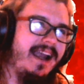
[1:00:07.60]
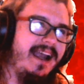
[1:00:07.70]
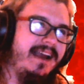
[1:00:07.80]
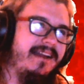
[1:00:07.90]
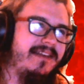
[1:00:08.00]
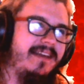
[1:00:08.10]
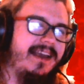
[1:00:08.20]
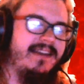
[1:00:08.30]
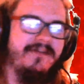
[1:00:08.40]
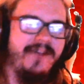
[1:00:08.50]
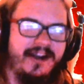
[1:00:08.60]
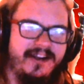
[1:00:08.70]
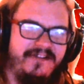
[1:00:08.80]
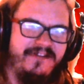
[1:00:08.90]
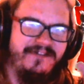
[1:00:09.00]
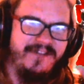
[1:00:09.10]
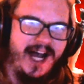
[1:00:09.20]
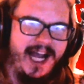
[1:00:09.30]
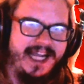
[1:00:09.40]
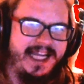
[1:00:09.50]
it's a very
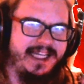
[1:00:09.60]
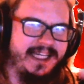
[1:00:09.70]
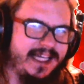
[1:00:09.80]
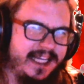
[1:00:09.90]
fine